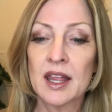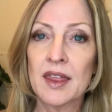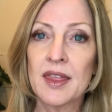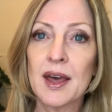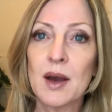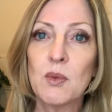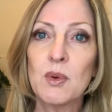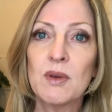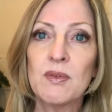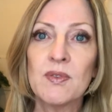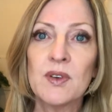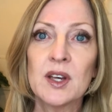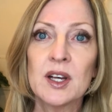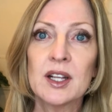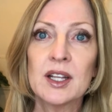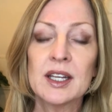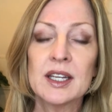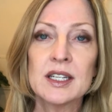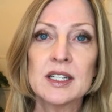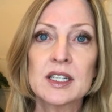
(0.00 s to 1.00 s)
that we
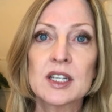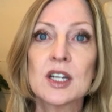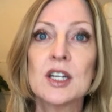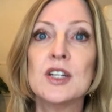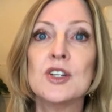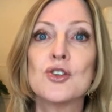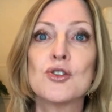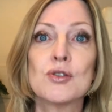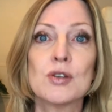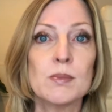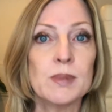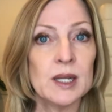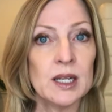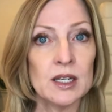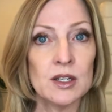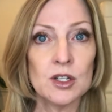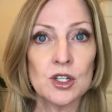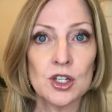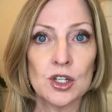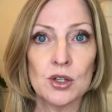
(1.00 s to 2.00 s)
feel is
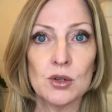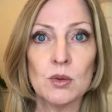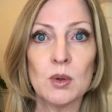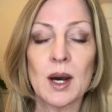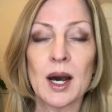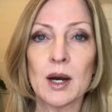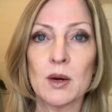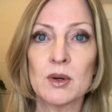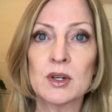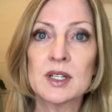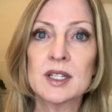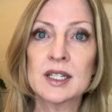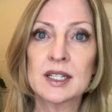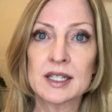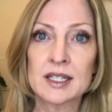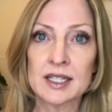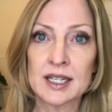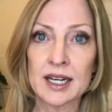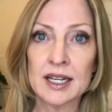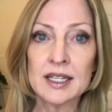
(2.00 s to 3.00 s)
contributing to our
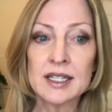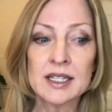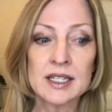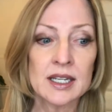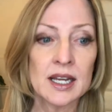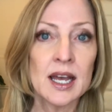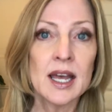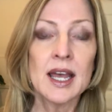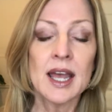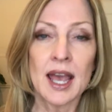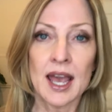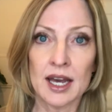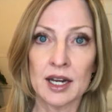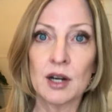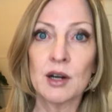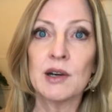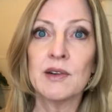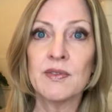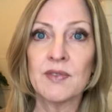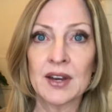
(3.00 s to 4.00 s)
success and
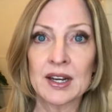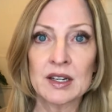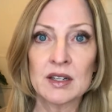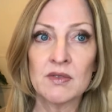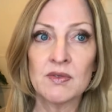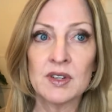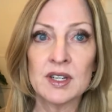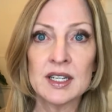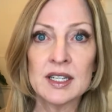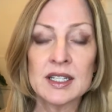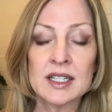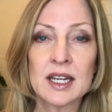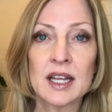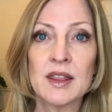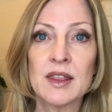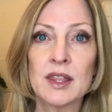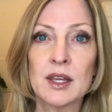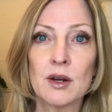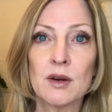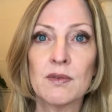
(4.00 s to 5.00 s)
our effectiveness
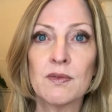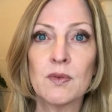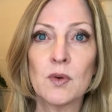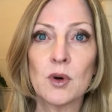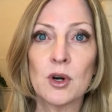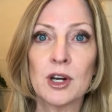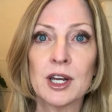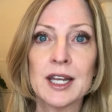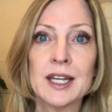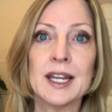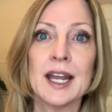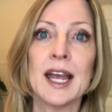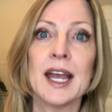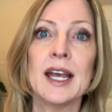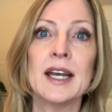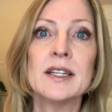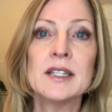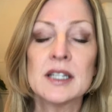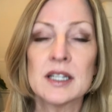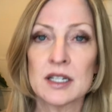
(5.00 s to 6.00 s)
and therefore
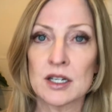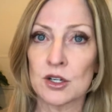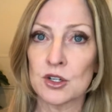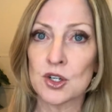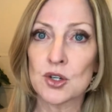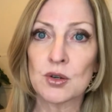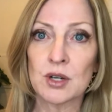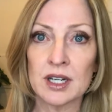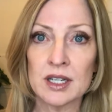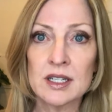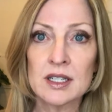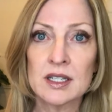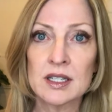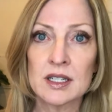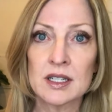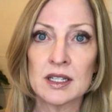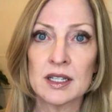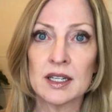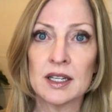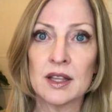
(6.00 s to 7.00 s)
enhances our
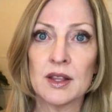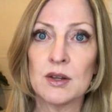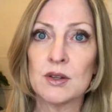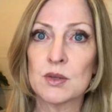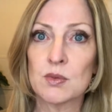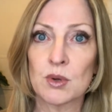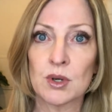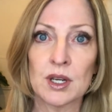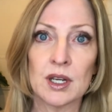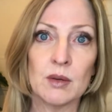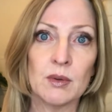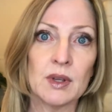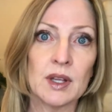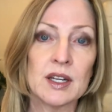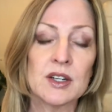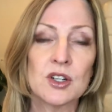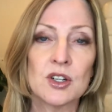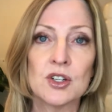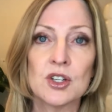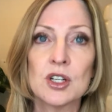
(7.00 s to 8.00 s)
trust in those working
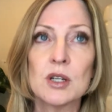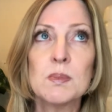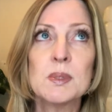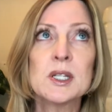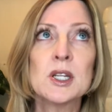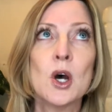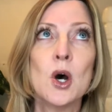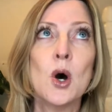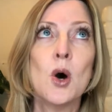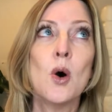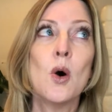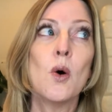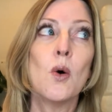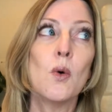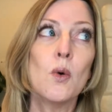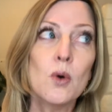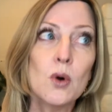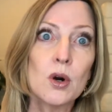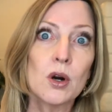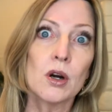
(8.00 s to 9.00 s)
relationships,
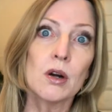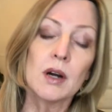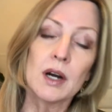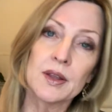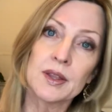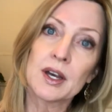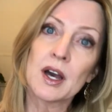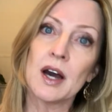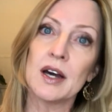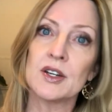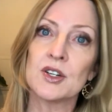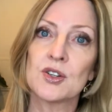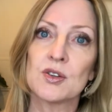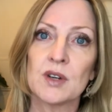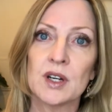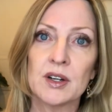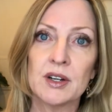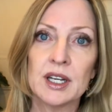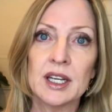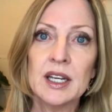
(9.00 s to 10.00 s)
or on the
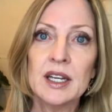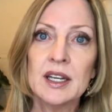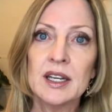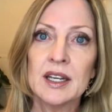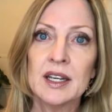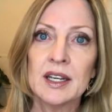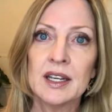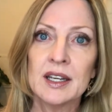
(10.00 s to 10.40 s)
contrary,